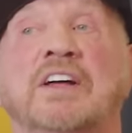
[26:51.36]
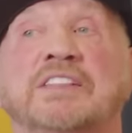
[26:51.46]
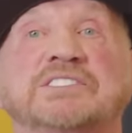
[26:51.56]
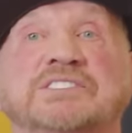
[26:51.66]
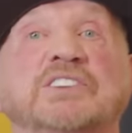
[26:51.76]

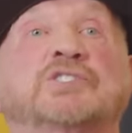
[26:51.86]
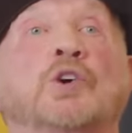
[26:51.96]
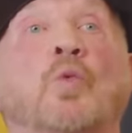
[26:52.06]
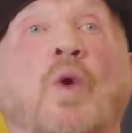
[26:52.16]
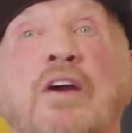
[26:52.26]
they said, So
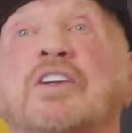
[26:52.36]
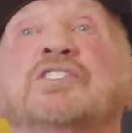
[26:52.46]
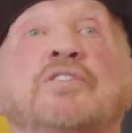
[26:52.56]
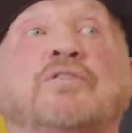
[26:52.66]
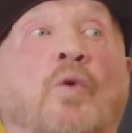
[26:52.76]
where
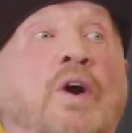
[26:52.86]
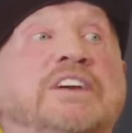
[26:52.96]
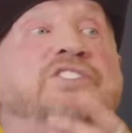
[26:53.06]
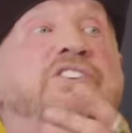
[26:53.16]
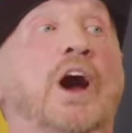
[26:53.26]
does the
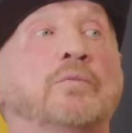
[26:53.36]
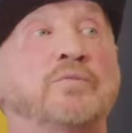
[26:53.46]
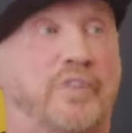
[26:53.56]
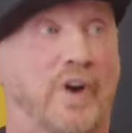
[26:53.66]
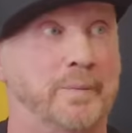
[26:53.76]
voice come
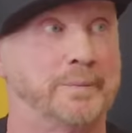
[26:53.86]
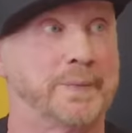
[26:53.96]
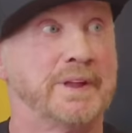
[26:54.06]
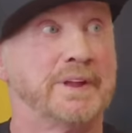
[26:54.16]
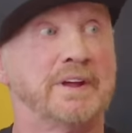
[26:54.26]
from?
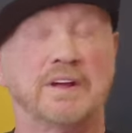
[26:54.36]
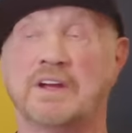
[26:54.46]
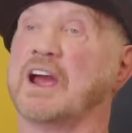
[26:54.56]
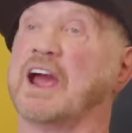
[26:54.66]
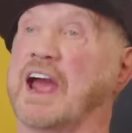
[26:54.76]

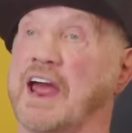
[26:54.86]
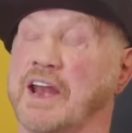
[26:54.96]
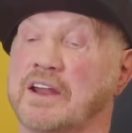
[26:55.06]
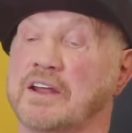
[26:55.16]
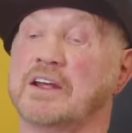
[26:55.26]

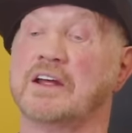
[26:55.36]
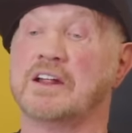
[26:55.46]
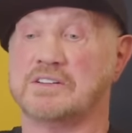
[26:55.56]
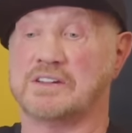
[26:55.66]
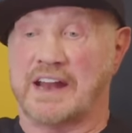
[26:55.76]
And
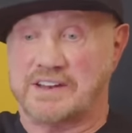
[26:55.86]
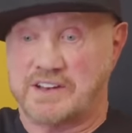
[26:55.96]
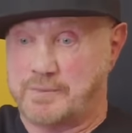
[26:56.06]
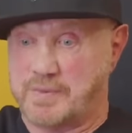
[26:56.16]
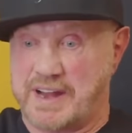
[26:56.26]
that
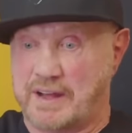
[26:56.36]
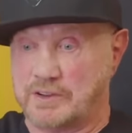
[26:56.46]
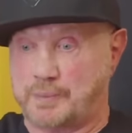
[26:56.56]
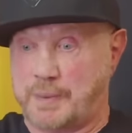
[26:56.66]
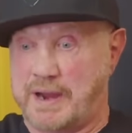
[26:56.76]
Diamond
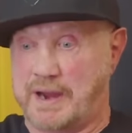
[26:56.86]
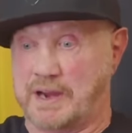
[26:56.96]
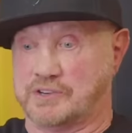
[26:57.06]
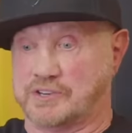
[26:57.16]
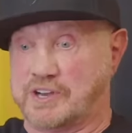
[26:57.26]
Dallas
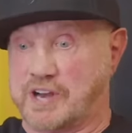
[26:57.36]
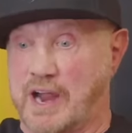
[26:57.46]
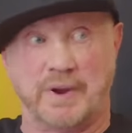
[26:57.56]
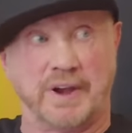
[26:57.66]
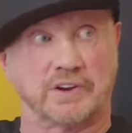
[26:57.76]
page, the
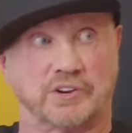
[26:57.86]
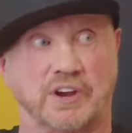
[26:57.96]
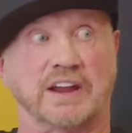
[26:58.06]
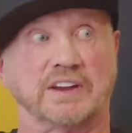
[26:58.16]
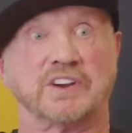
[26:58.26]
Diamond
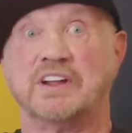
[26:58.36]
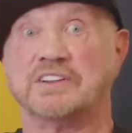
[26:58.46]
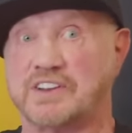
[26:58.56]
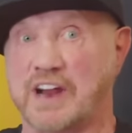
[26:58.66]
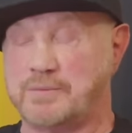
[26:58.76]
Exchange,
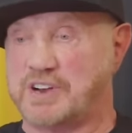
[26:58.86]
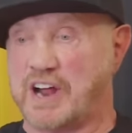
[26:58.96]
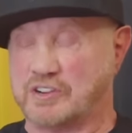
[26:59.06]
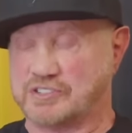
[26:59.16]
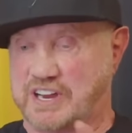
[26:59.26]
the Diamond
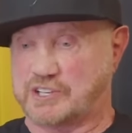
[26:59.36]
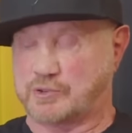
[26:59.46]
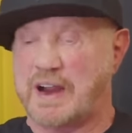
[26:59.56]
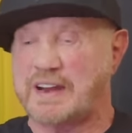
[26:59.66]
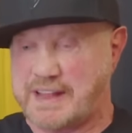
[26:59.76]
Dallas, it's
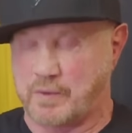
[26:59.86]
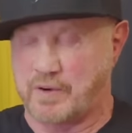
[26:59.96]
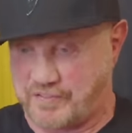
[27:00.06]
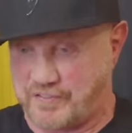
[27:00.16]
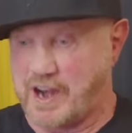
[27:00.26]
right there
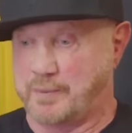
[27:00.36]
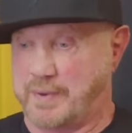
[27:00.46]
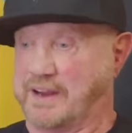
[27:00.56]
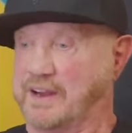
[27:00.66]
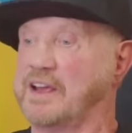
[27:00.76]
in front of
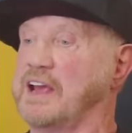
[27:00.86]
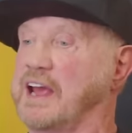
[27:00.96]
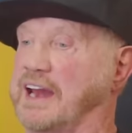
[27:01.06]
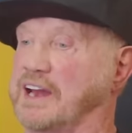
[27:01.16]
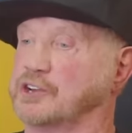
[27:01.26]
me.
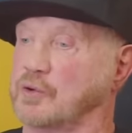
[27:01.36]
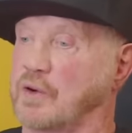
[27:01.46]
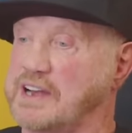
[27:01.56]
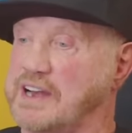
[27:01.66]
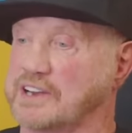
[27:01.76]
And it's
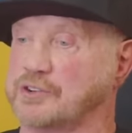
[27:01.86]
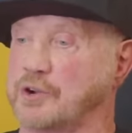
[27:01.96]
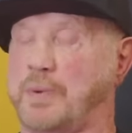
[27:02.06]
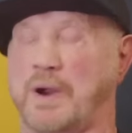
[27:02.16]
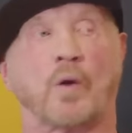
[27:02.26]
right next to
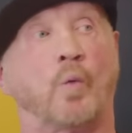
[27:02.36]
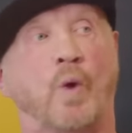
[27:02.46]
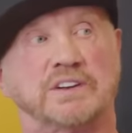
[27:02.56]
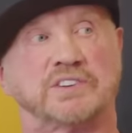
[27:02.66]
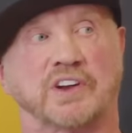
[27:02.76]
a pair of
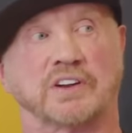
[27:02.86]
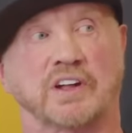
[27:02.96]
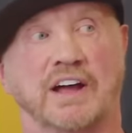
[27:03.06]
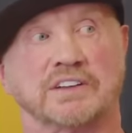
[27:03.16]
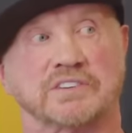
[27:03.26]
white
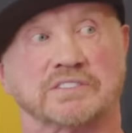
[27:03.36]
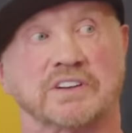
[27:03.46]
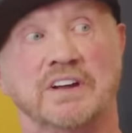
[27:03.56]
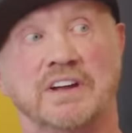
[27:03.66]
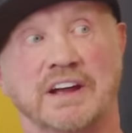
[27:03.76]
sunglasses.
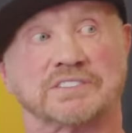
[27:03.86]
And